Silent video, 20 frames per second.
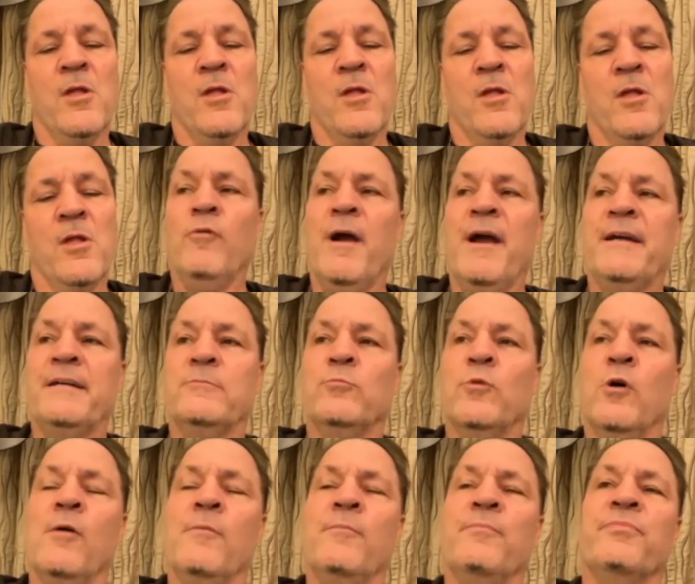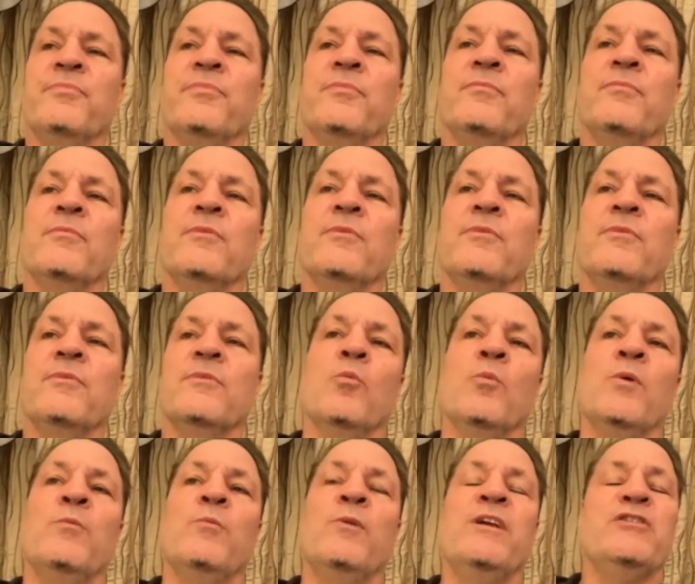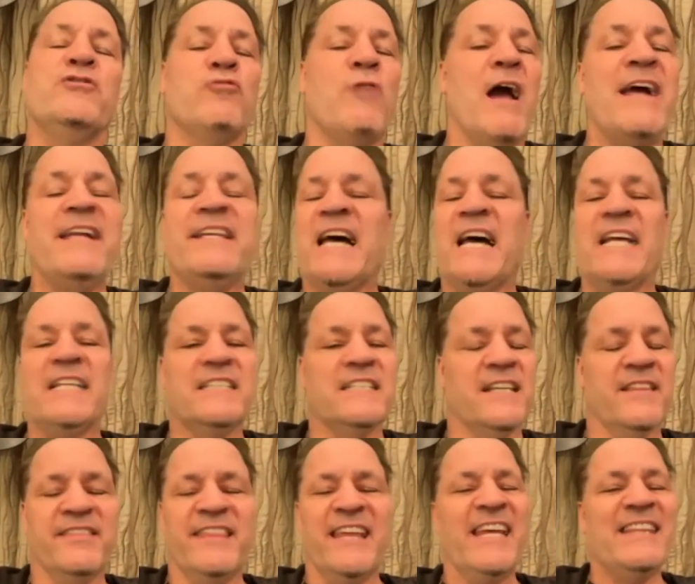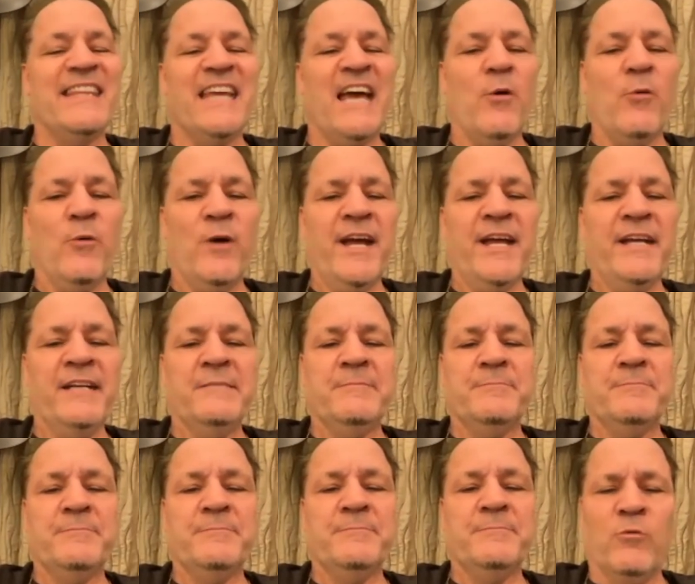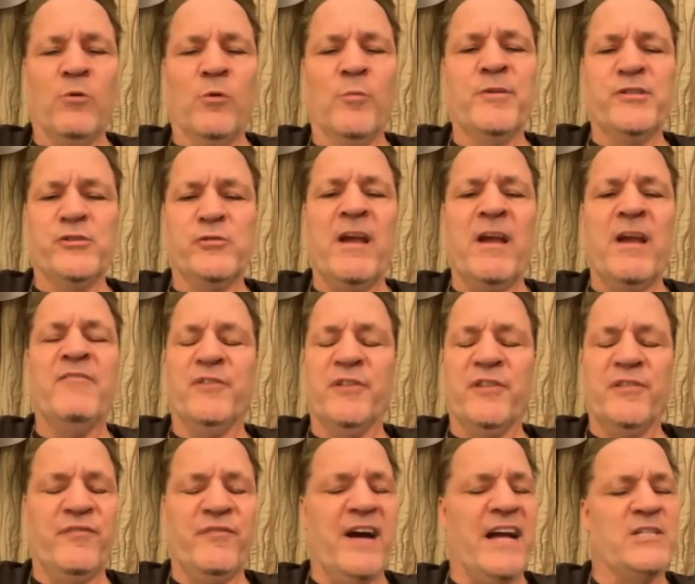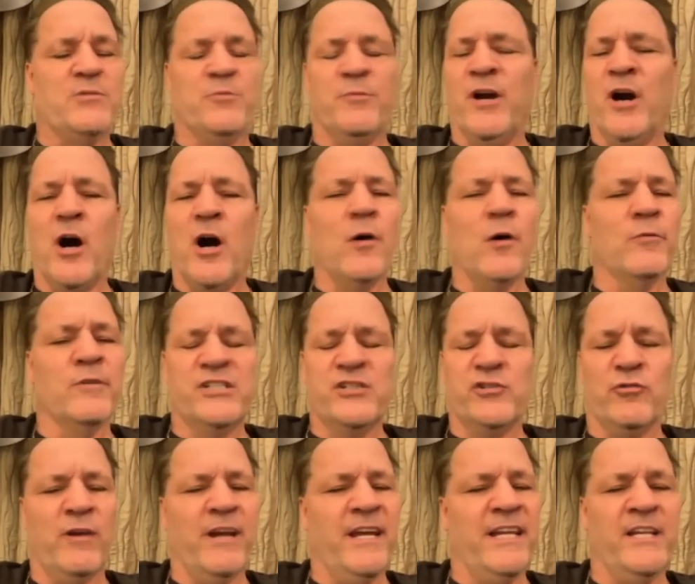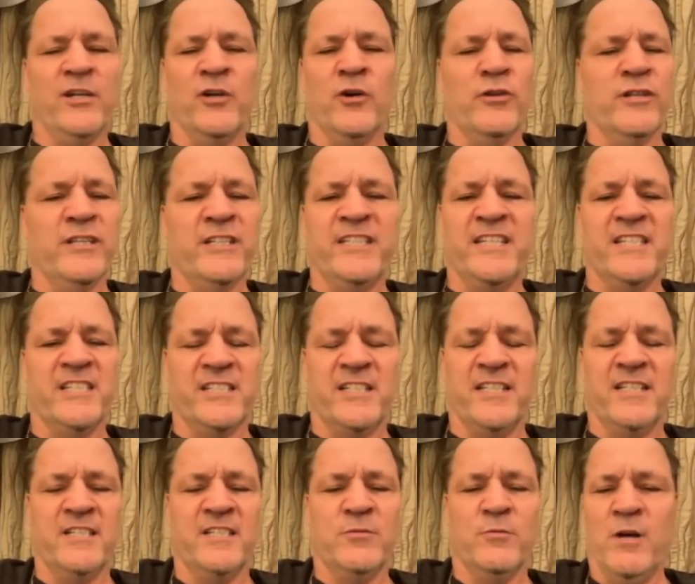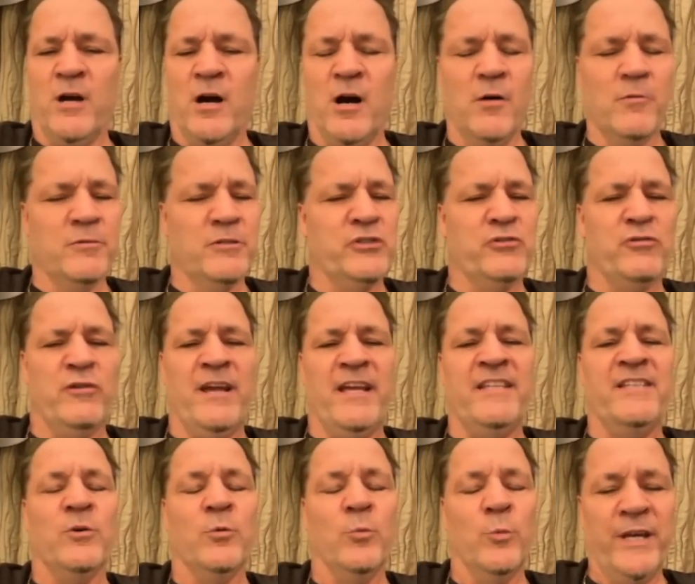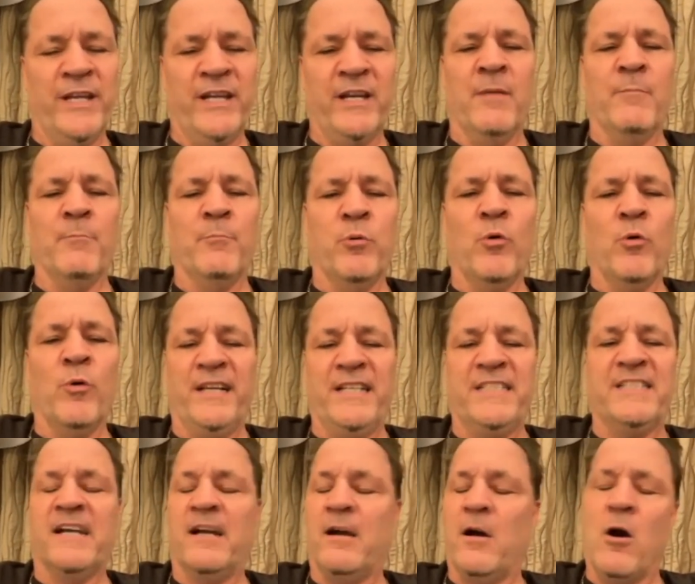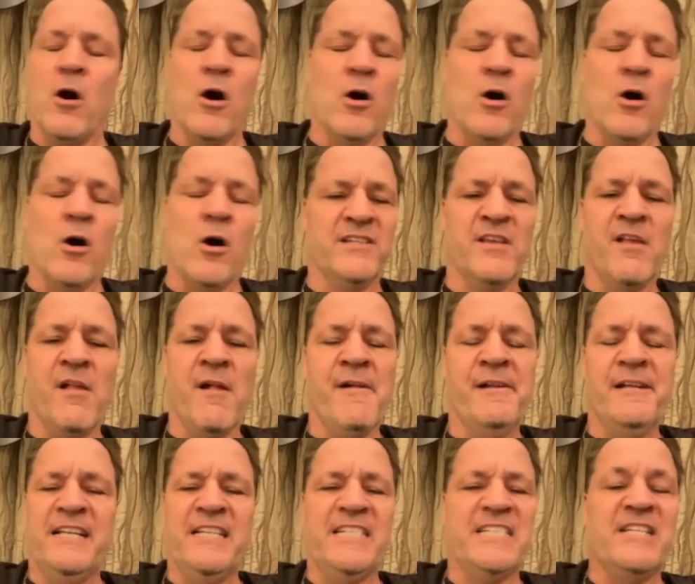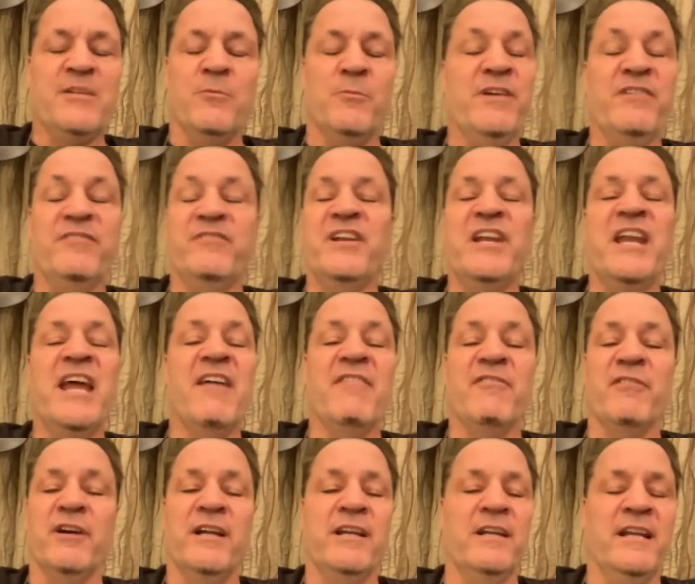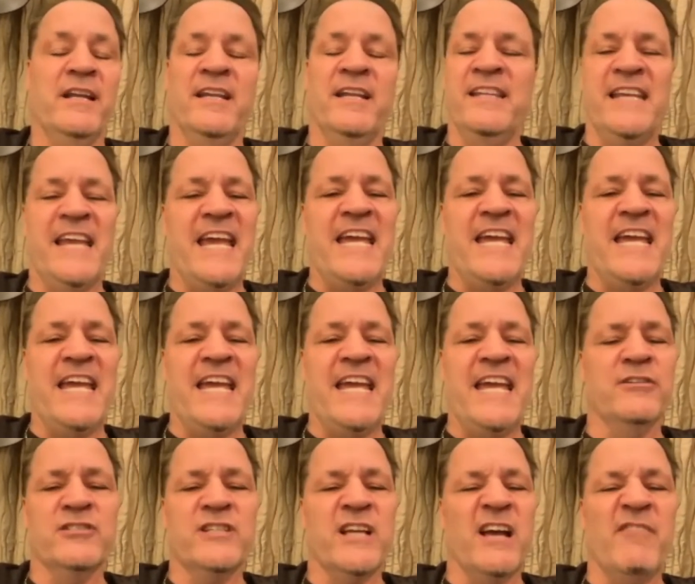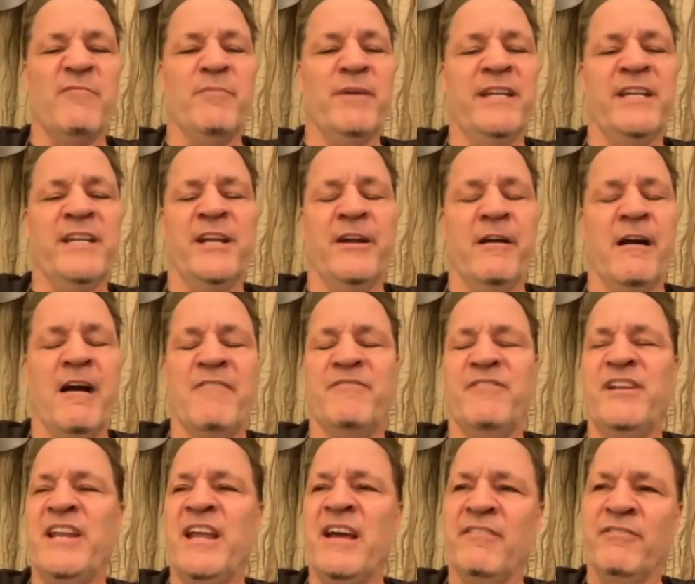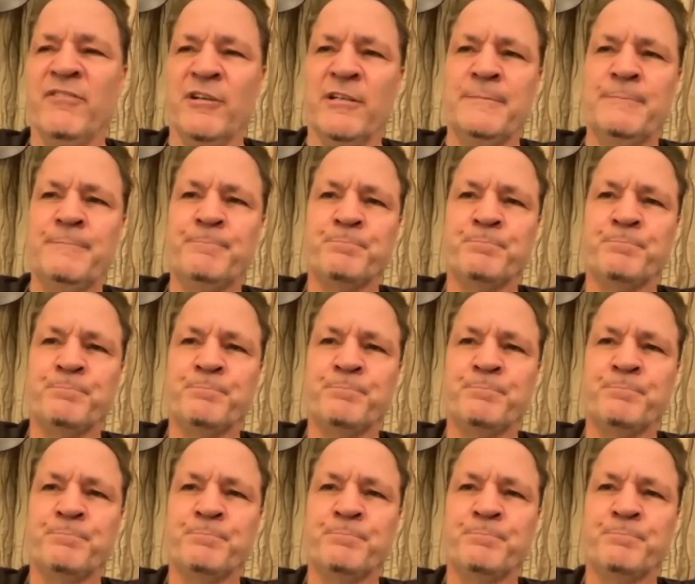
Right. Well, you know, we try not to think that way. Like when we train for the fights, we always train to go the distance. We always train to win on points, like always. It's we've never in the 8 years I've been here, I've never